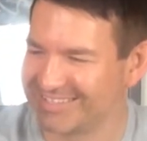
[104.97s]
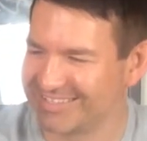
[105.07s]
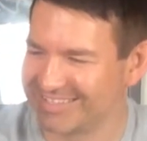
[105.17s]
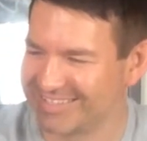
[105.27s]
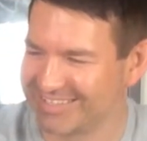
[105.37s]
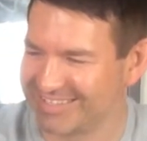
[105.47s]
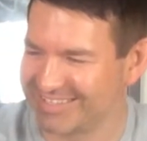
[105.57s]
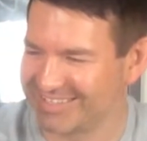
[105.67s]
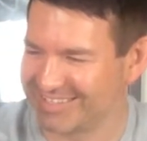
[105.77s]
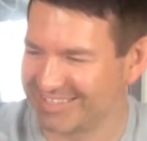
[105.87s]

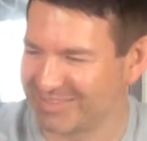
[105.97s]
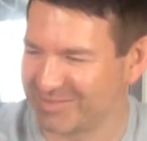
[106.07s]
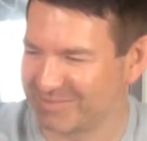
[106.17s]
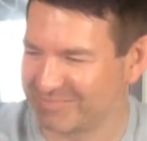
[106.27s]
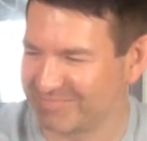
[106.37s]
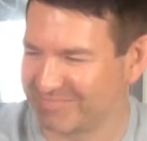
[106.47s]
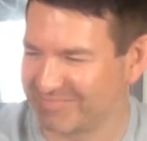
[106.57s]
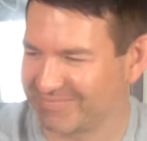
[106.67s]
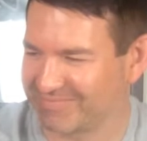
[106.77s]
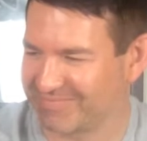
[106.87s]

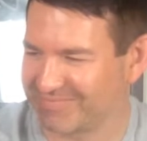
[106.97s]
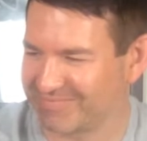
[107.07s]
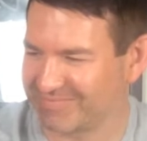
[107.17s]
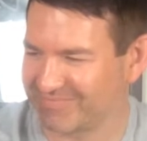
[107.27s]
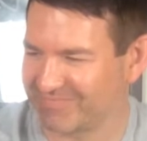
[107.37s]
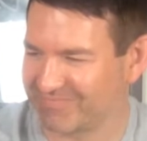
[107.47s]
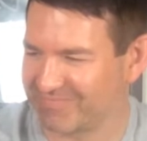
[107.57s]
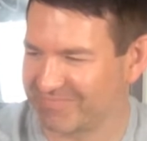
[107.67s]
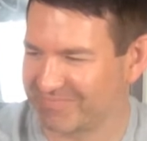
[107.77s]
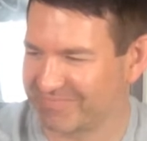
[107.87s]

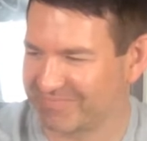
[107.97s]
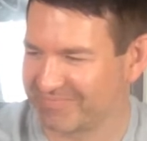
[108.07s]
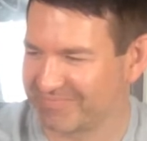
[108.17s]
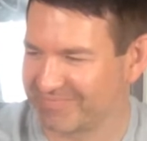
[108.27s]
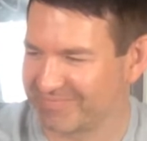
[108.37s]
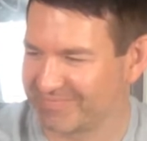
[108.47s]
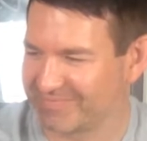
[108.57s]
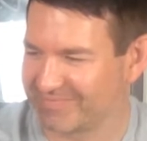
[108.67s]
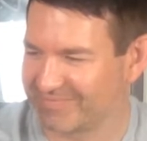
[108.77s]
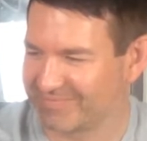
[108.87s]

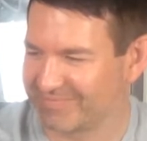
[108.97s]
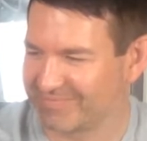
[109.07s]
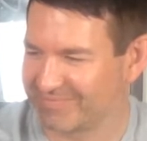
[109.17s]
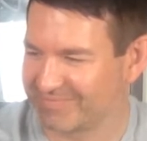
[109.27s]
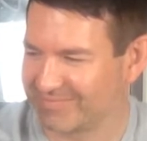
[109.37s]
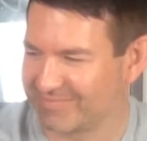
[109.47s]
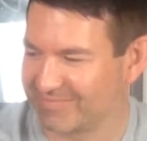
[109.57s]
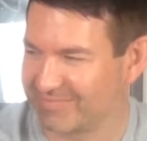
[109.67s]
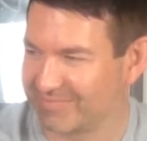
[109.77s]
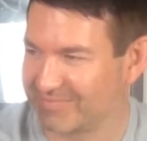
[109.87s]

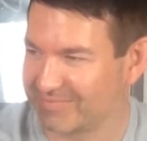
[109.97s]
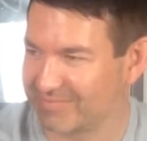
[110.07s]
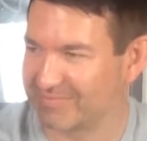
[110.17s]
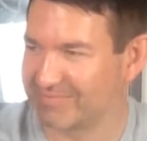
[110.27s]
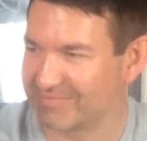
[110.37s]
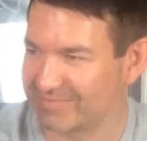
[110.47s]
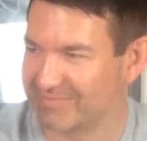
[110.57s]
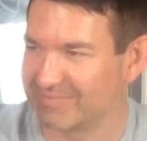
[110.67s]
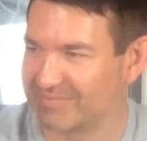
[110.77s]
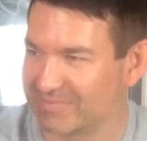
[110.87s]

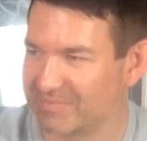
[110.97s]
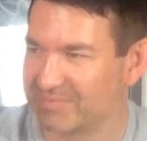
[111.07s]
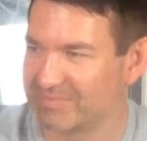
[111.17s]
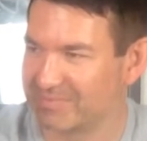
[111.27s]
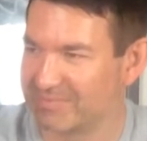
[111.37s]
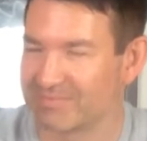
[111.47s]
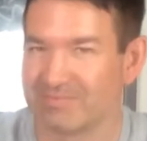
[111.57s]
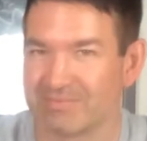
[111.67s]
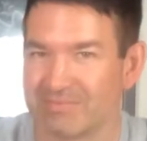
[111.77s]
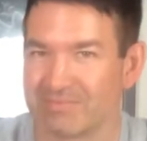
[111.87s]

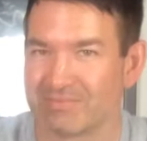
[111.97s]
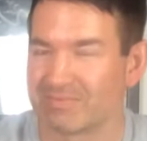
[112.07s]
This person isn't speaking.